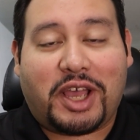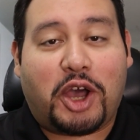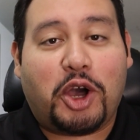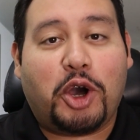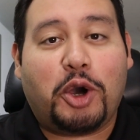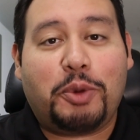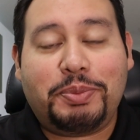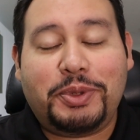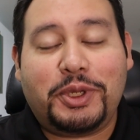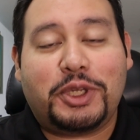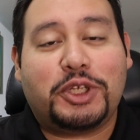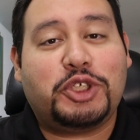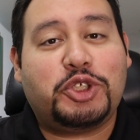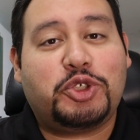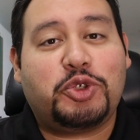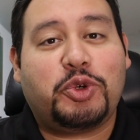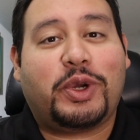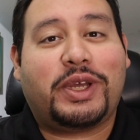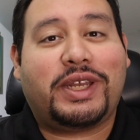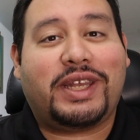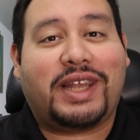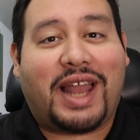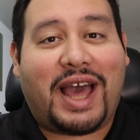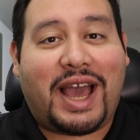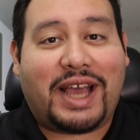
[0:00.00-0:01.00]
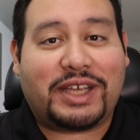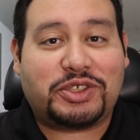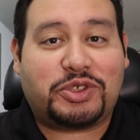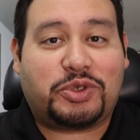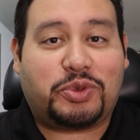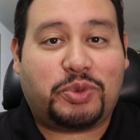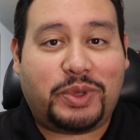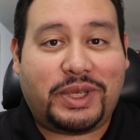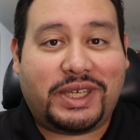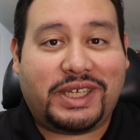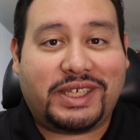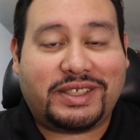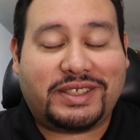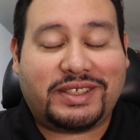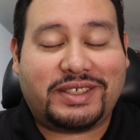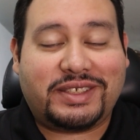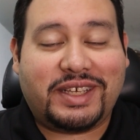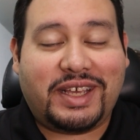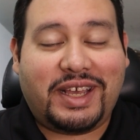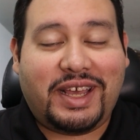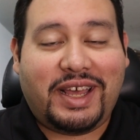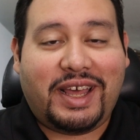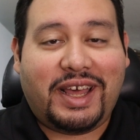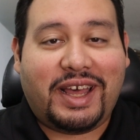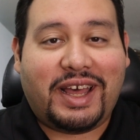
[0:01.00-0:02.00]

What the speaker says: I hope you enjoyed last week's